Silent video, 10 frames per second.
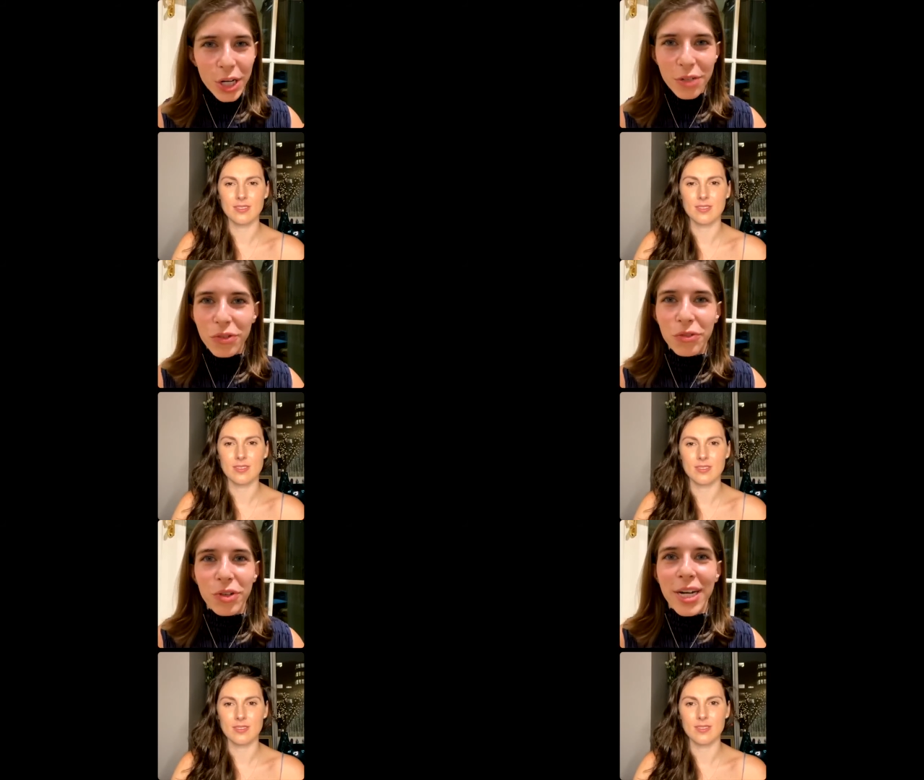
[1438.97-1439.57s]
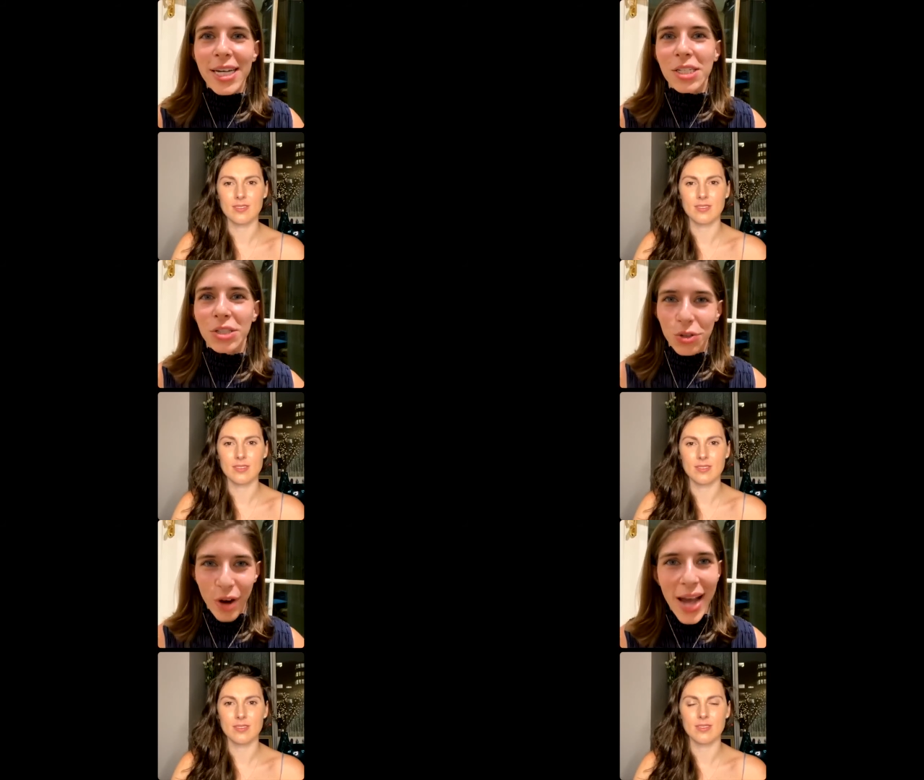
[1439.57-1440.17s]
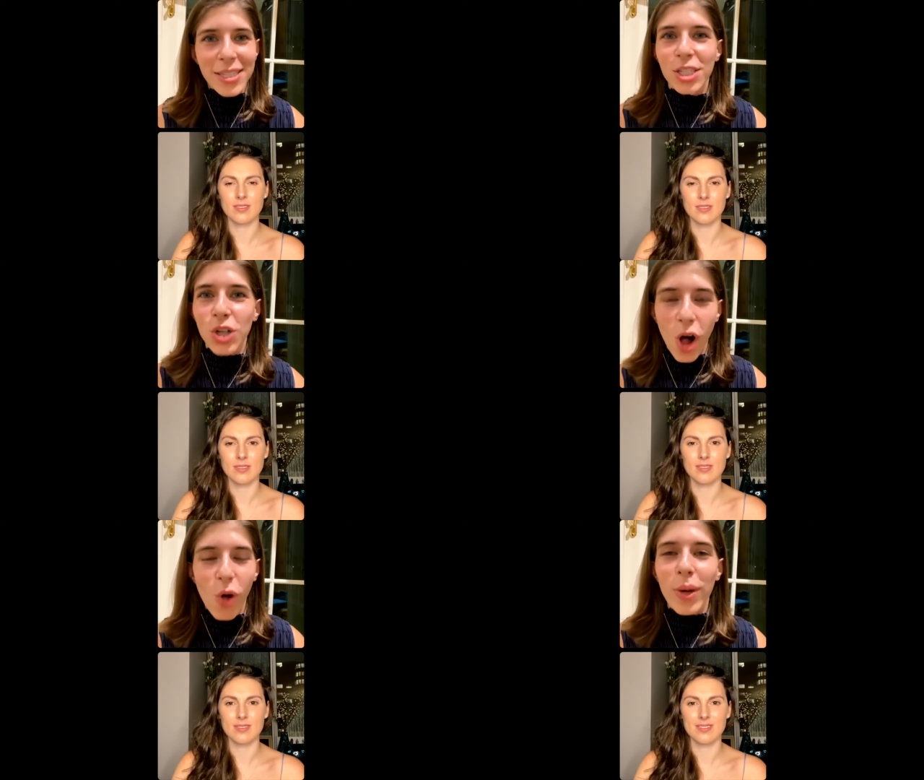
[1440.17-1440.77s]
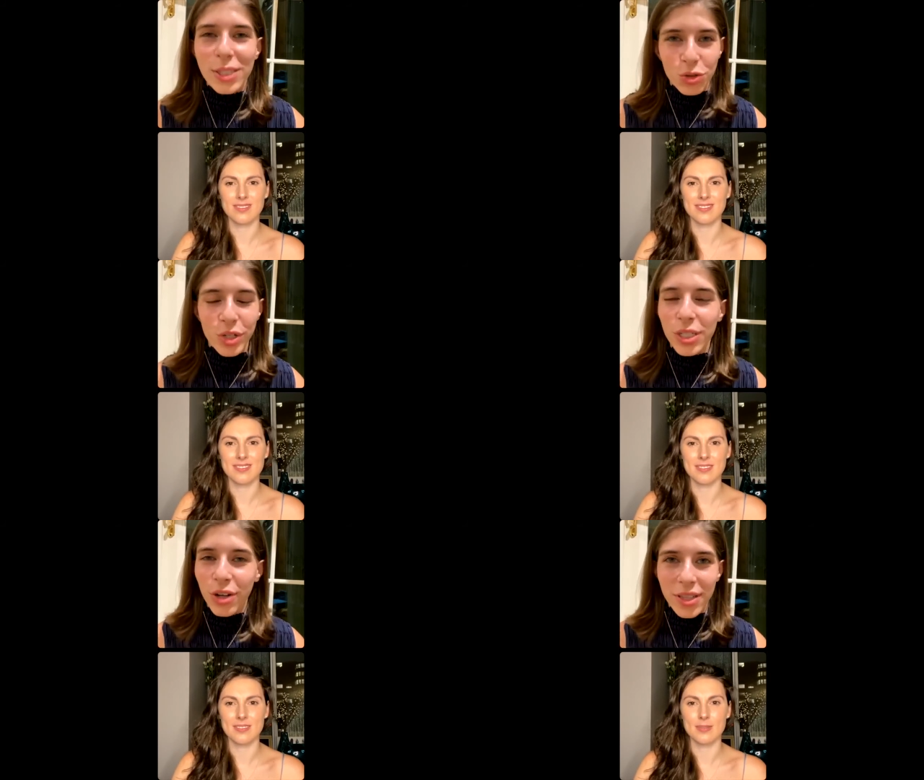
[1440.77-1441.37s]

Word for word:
Speaker 1: of the phrase, the grass is always greener on the